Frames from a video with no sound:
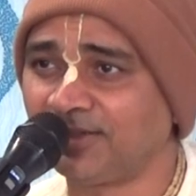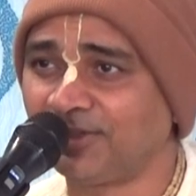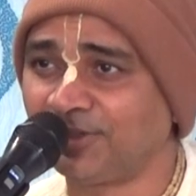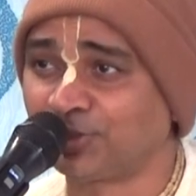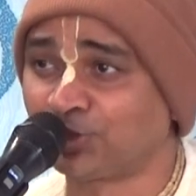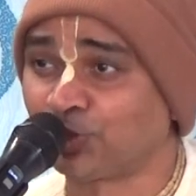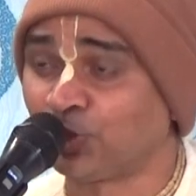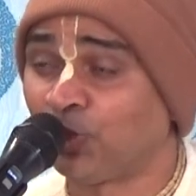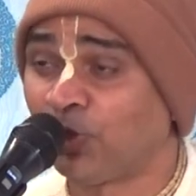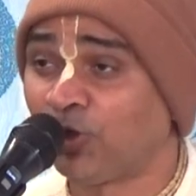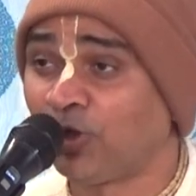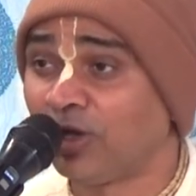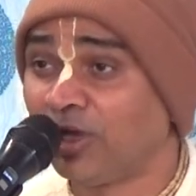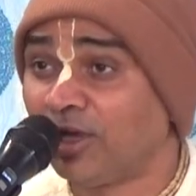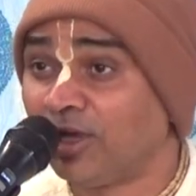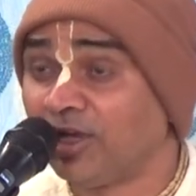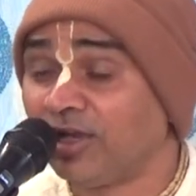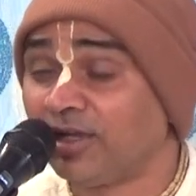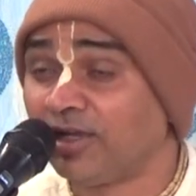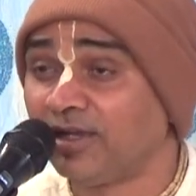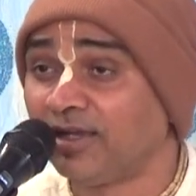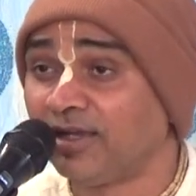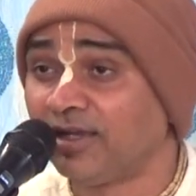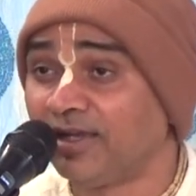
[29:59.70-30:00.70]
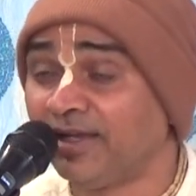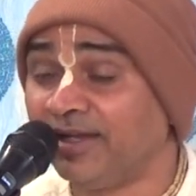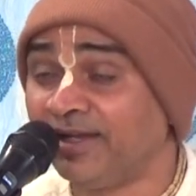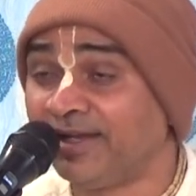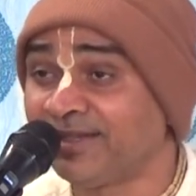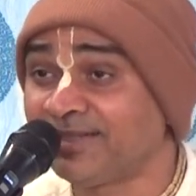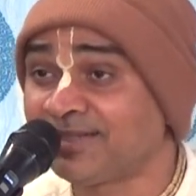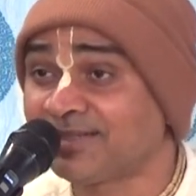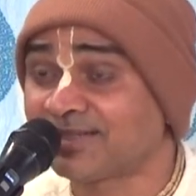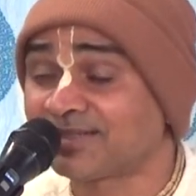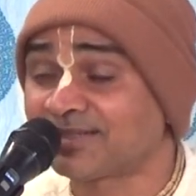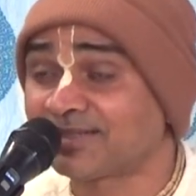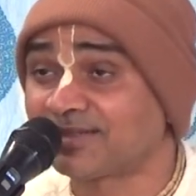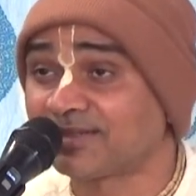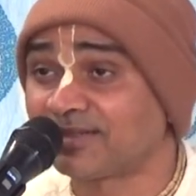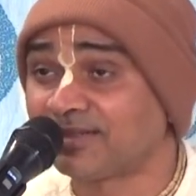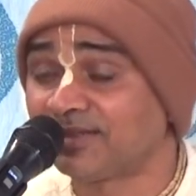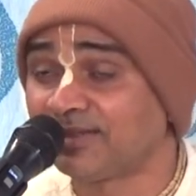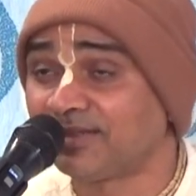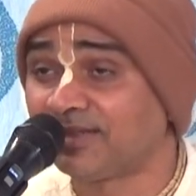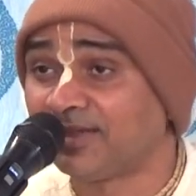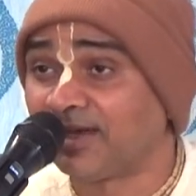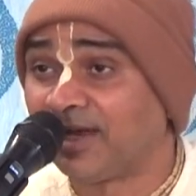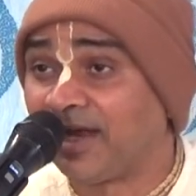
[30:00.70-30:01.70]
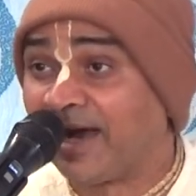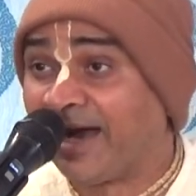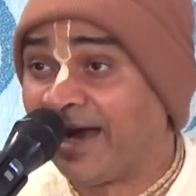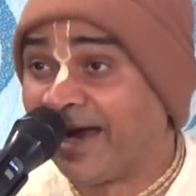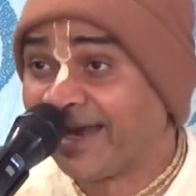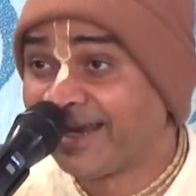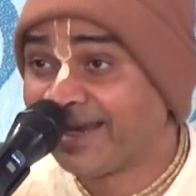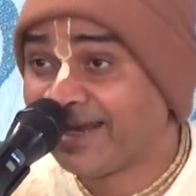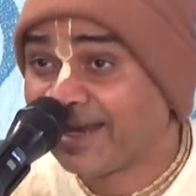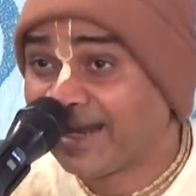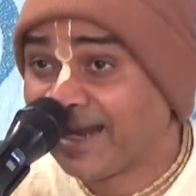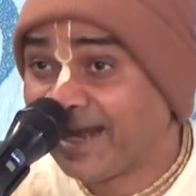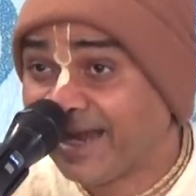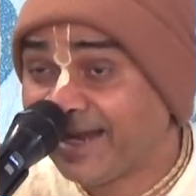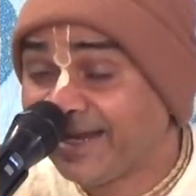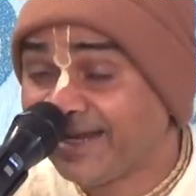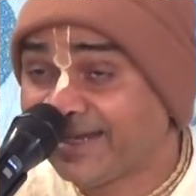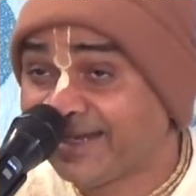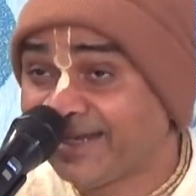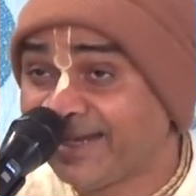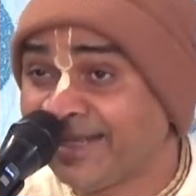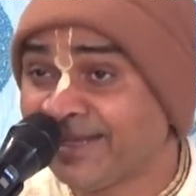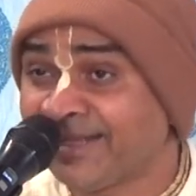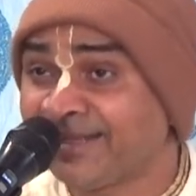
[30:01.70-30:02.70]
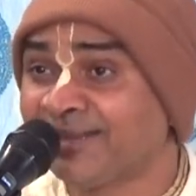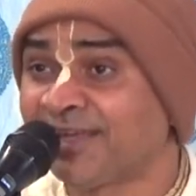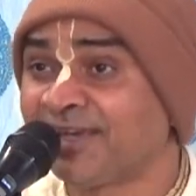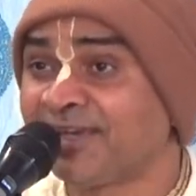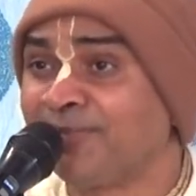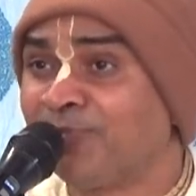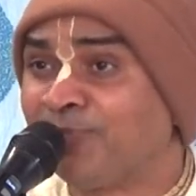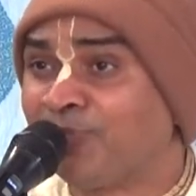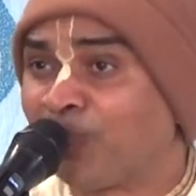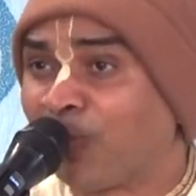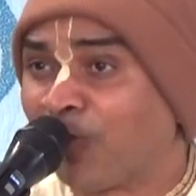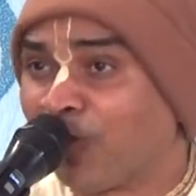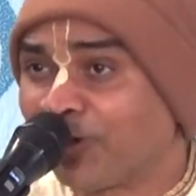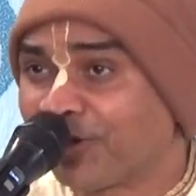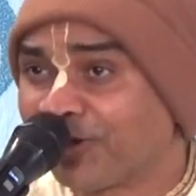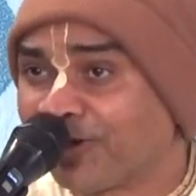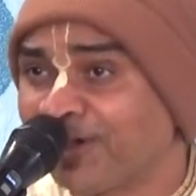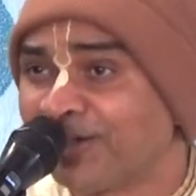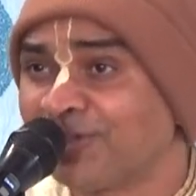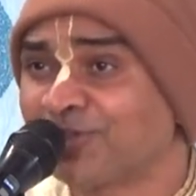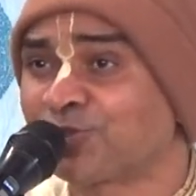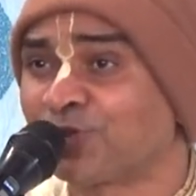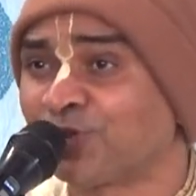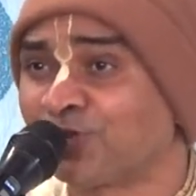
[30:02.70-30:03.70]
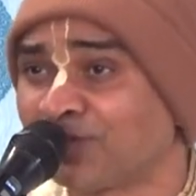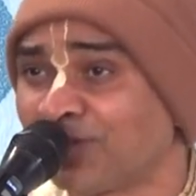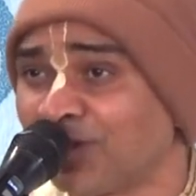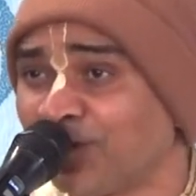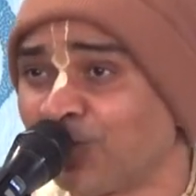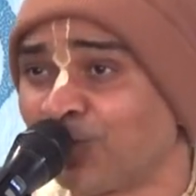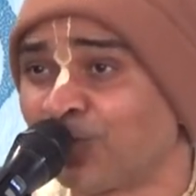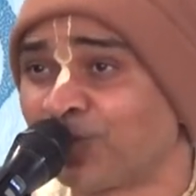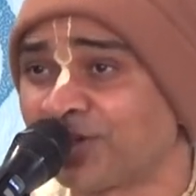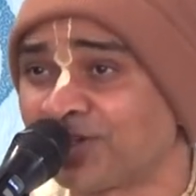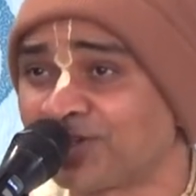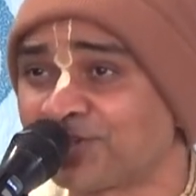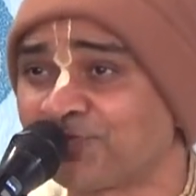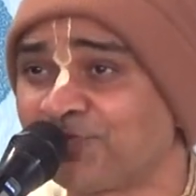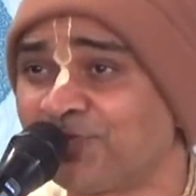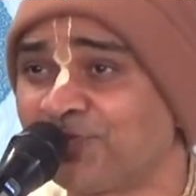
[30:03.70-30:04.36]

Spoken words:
So, it is highlighting the importance of the lotus